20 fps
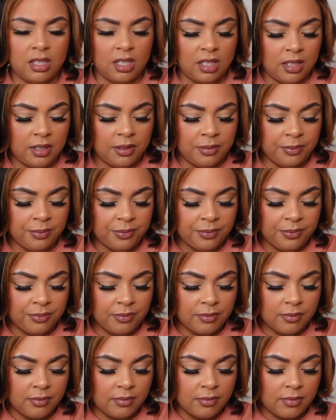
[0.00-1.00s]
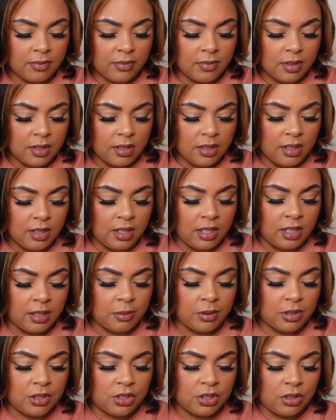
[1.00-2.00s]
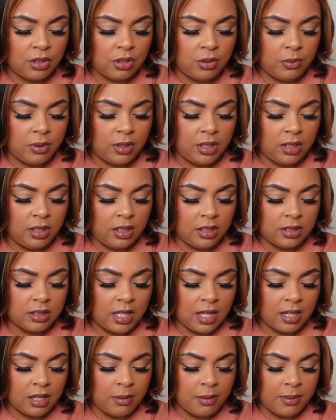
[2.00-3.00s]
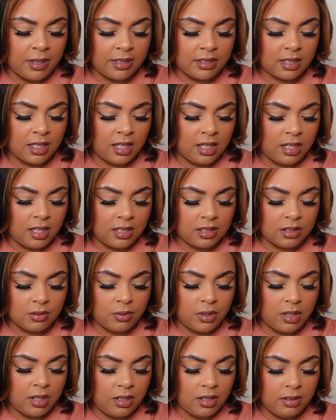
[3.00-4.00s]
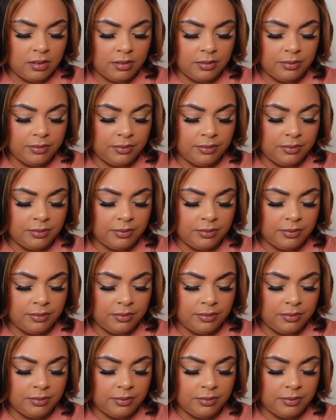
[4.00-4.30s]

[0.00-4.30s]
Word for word: thing. And I'm going to show you what it looks like on my skin as well.